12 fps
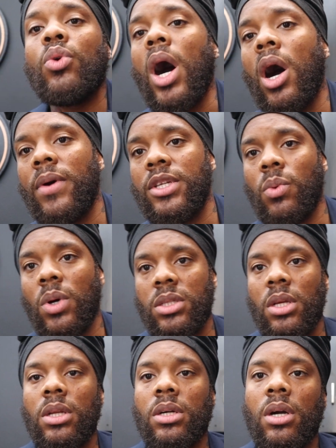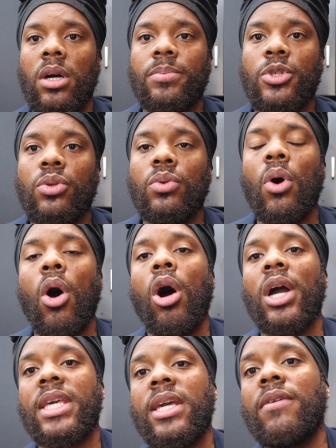always wanted to look up to,
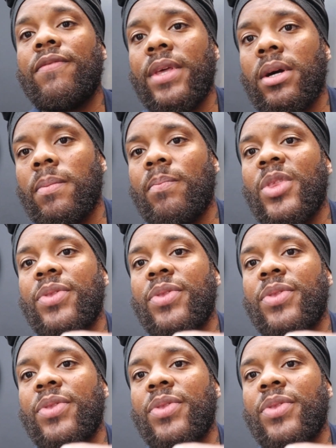or give them the